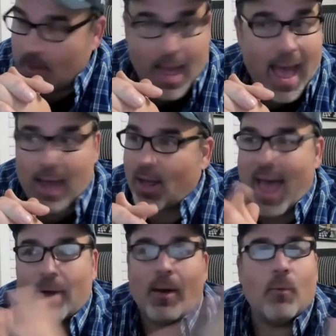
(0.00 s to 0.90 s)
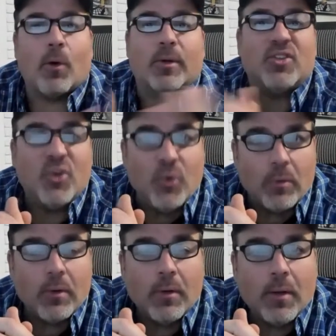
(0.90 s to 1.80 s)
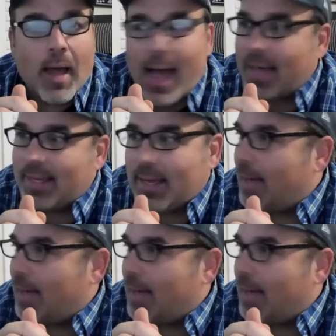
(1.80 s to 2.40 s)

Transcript: How do I work with 2? I